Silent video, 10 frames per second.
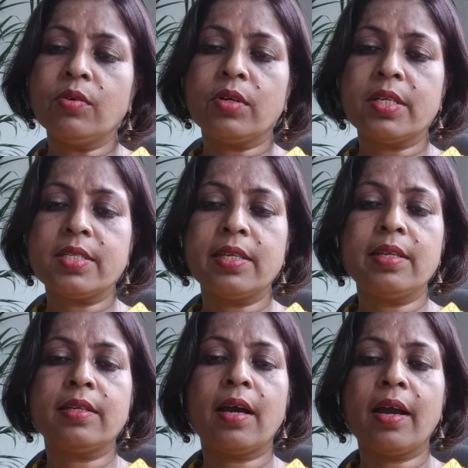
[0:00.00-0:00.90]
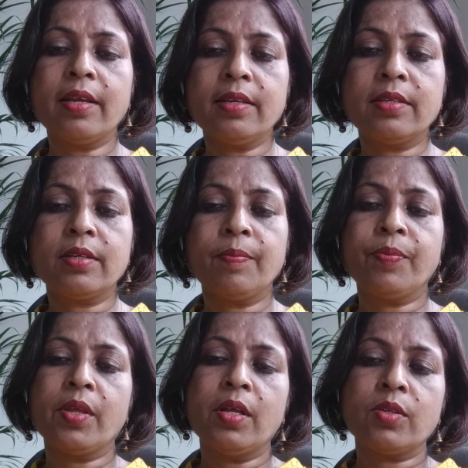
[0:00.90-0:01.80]
conceal it, hide it.
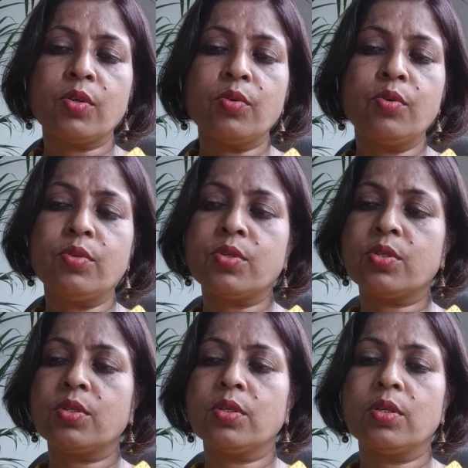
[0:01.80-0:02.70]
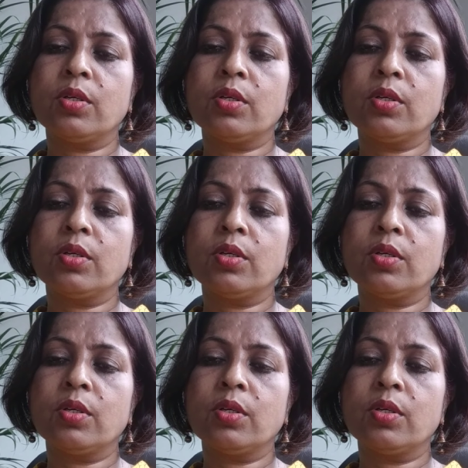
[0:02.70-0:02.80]
So goods,